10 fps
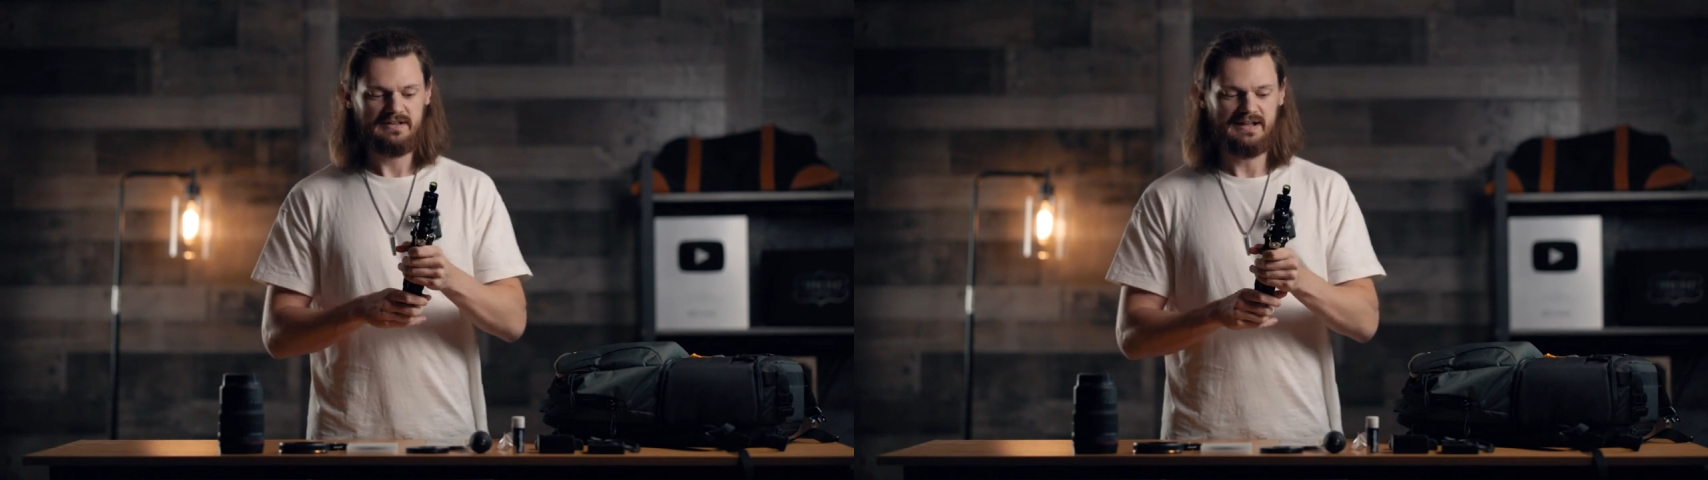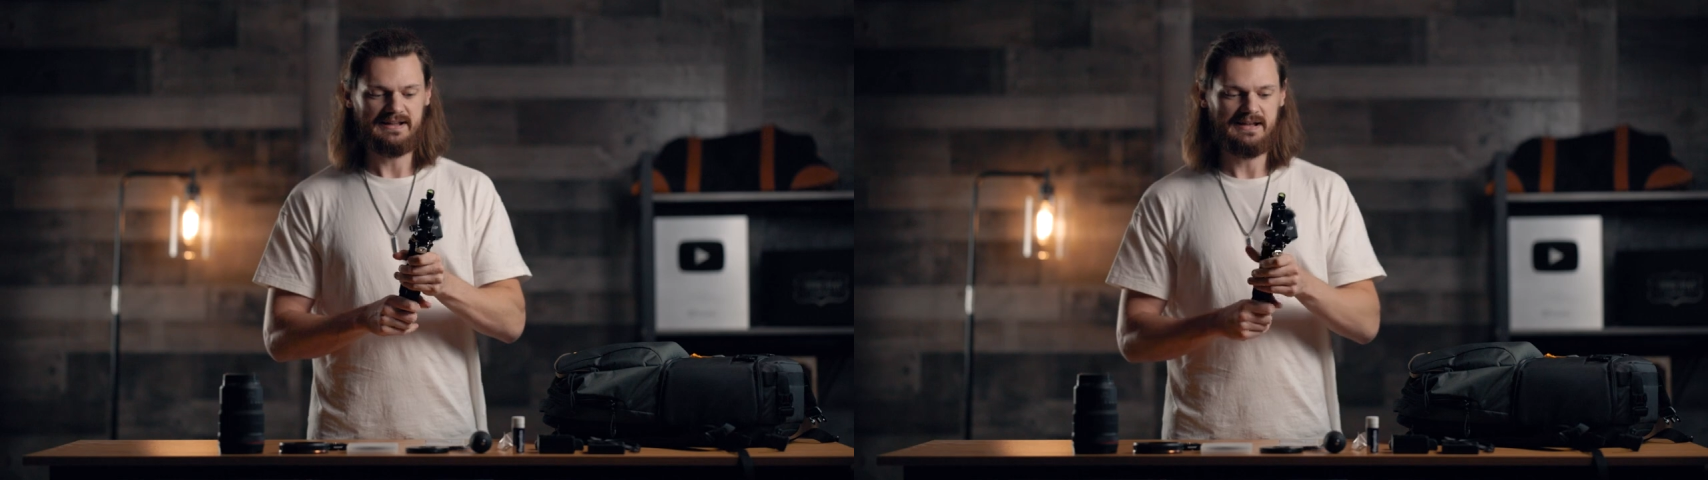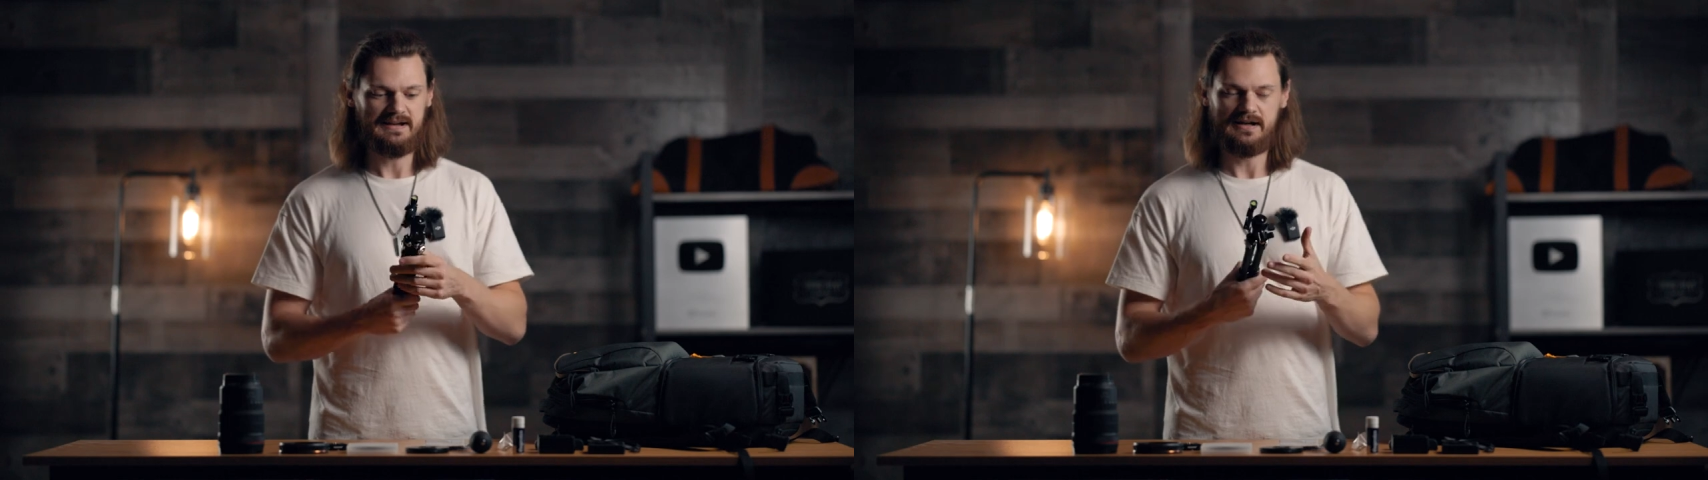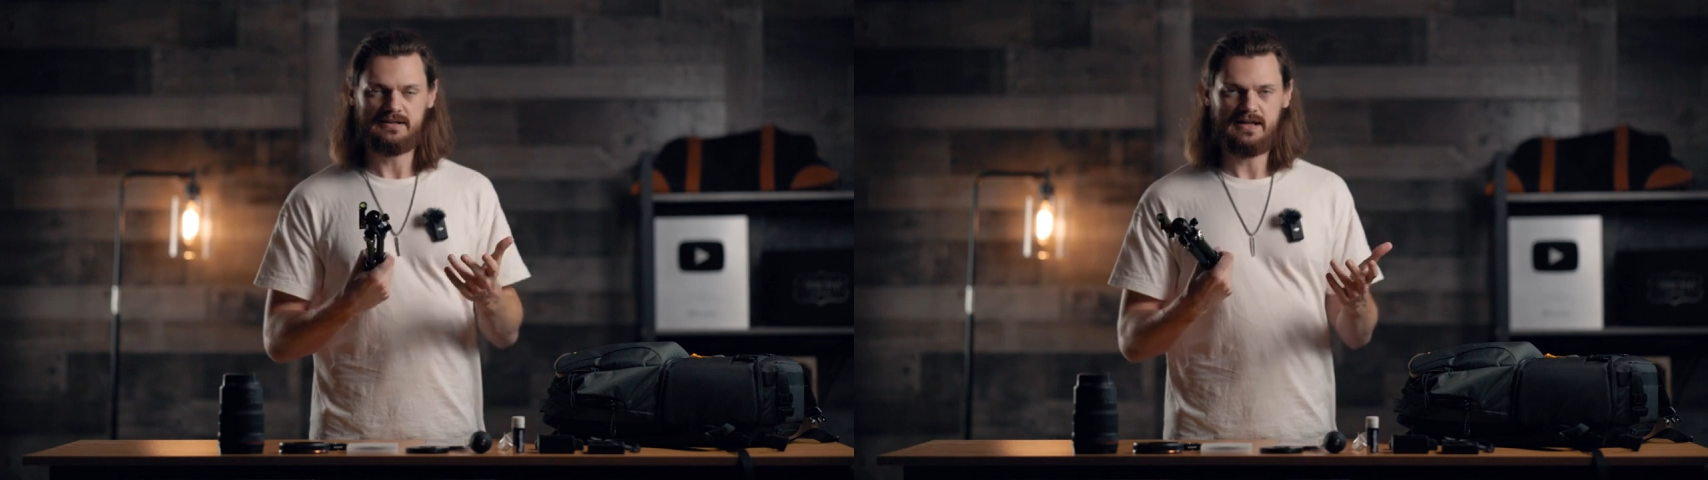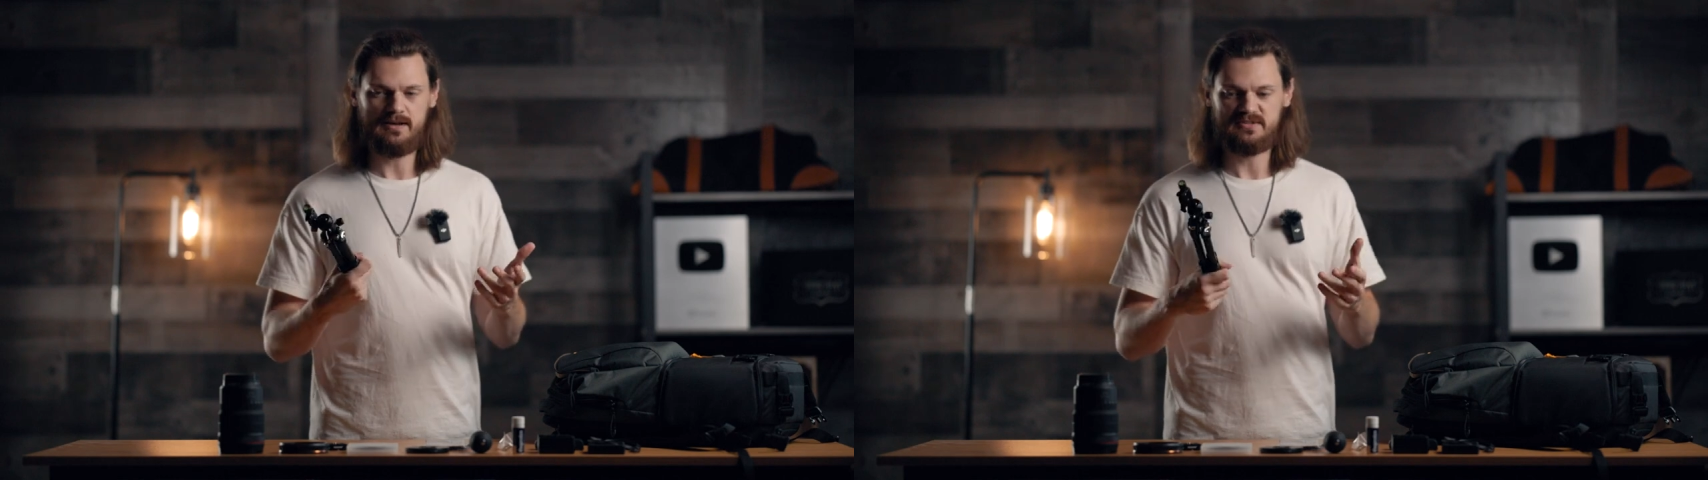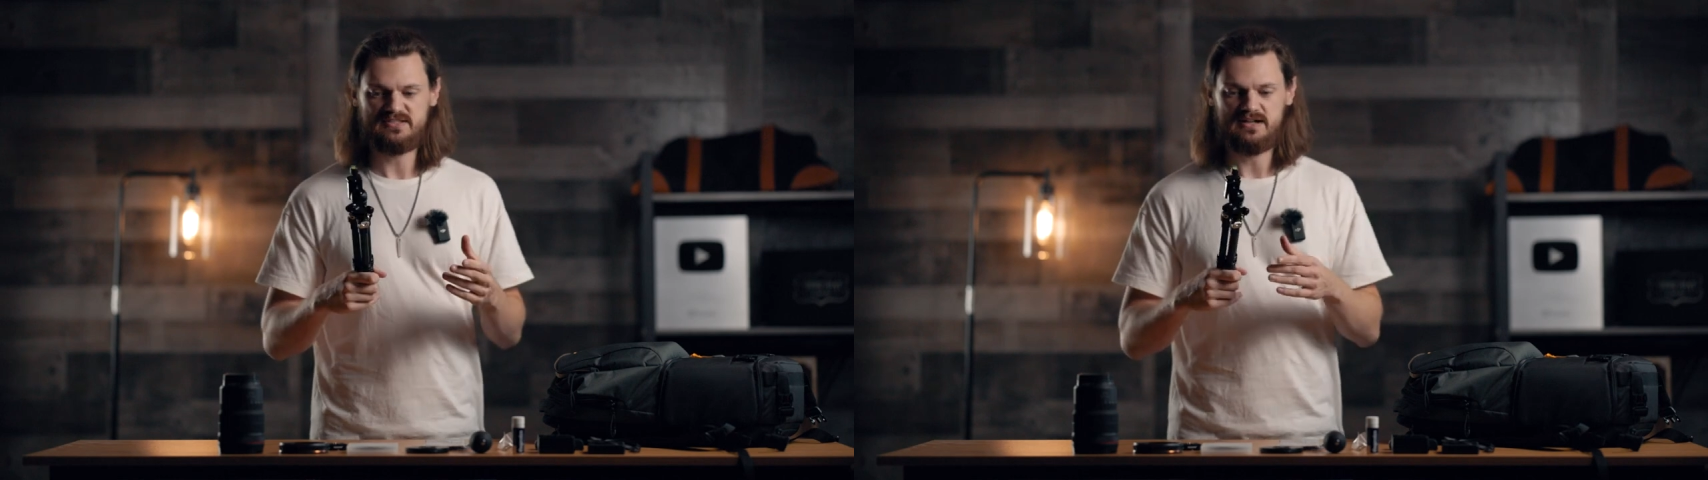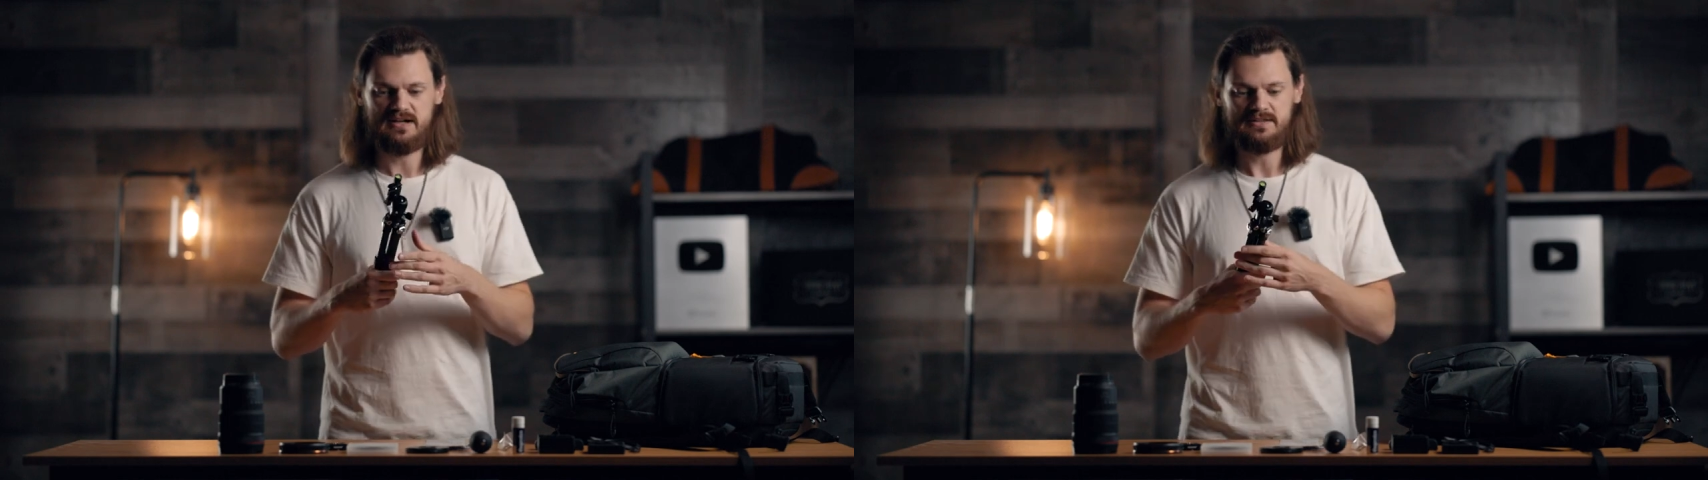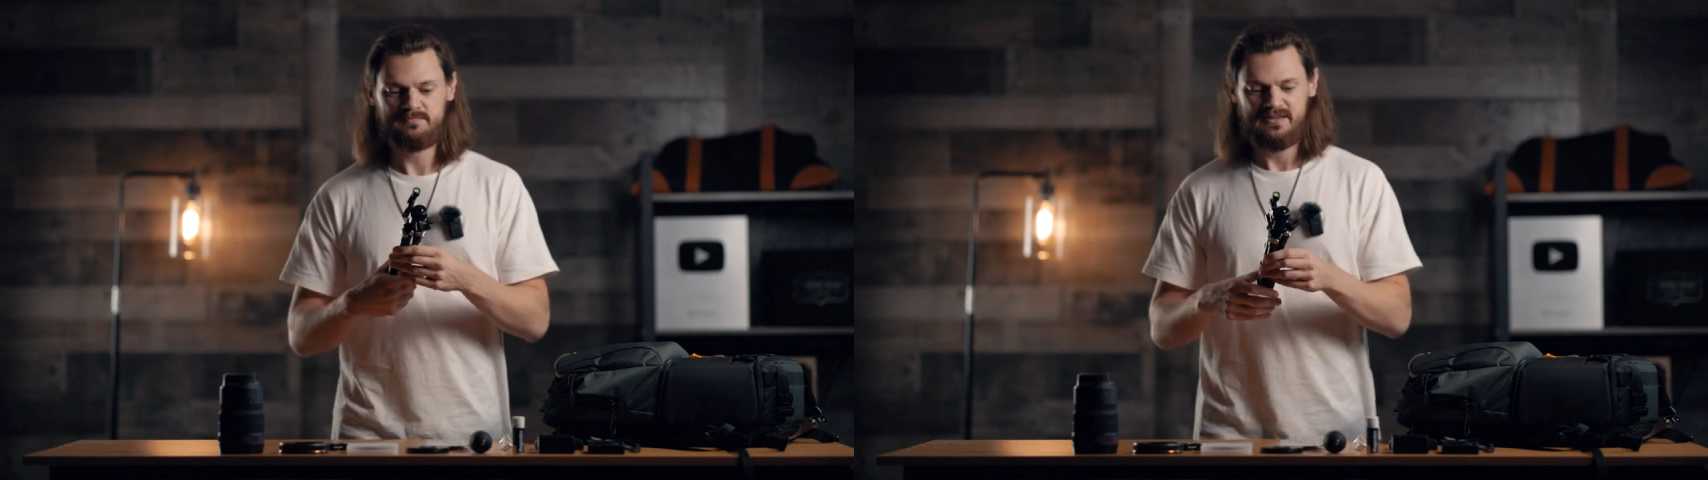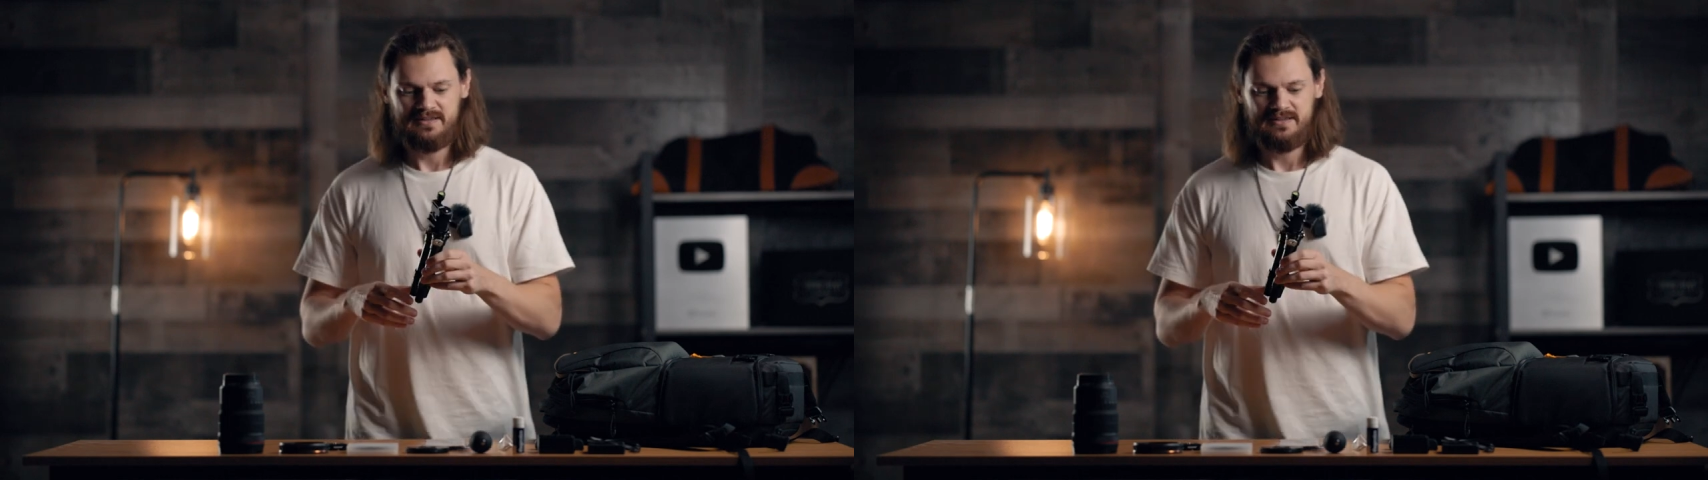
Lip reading: I got it on Amazon.